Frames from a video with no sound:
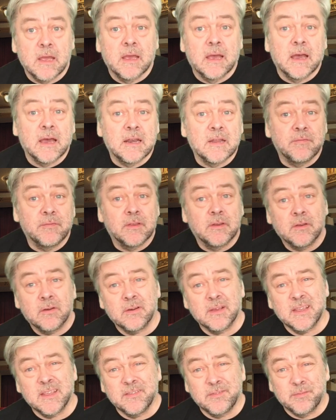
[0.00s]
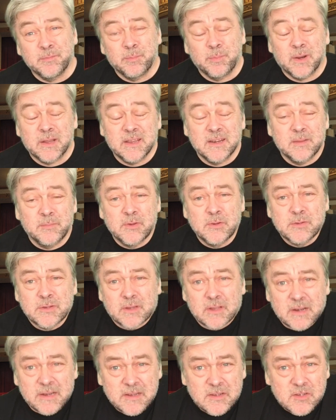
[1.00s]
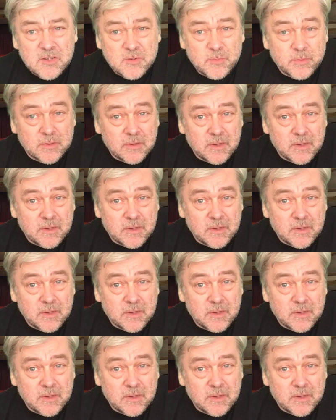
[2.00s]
And if you're not even playing a musical instrument,